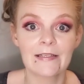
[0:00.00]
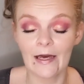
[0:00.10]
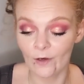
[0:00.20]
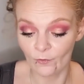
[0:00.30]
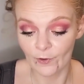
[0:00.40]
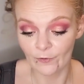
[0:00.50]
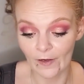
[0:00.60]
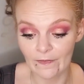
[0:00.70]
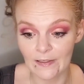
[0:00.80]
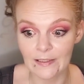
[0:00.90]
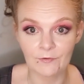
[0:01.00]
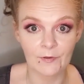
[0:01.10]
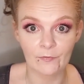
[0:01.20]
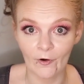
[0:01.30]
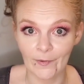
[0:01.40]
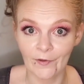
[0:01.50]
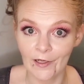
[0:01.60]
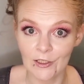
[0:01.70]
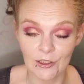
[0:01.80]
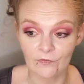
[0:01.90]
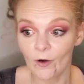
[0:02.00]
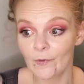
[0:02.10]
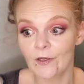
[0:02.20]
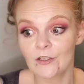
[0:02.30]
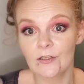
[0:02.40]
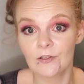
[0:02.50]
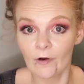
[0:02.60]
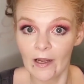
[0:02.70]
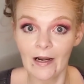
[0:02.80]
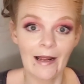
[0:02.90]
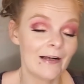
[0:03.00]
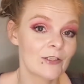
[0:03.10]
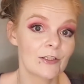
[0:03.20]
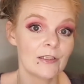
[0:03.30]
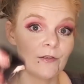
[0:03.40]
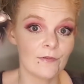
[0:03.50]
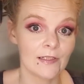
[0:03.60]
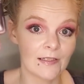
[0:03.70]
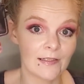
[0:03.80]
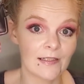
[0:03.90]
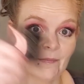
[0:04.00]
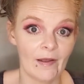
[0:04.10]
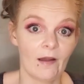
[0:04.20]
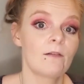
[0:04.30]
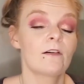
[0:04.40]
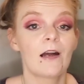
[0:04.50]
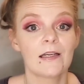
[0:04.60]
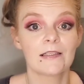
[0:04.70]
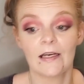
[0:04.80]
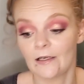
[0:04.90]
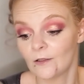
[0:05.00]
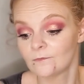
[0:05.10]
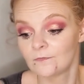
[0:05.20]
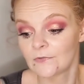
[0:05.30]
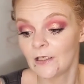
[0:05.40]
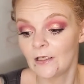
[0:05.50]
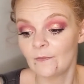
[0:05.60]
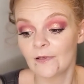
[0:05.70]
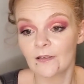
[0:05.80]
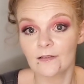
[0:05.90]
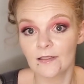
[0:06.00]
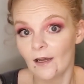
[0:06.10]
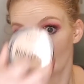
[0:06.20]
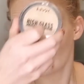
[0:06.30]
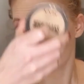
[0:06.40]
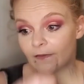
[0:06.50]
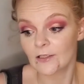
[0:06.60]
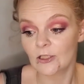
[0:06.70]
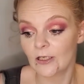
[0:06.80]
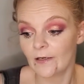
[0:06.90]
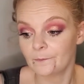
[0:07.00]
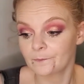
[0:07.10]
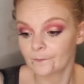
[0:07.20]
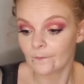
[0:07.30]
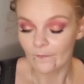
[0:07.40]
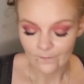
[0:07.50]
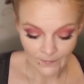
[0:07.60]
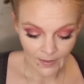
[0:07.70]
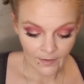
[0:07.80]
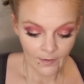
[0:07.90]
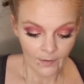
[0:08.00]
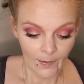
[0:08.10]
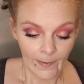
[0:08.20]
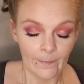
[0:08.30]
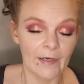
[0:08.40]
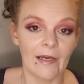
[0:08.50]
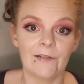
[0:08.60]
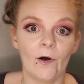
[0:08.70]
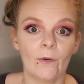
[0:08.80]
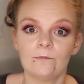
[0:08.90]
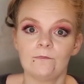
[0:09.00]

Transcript: I don't regret this for the formulation. The formulation's great. I actually use this to set my under eyes now because, yeah, fuck this shit. But yeah, don't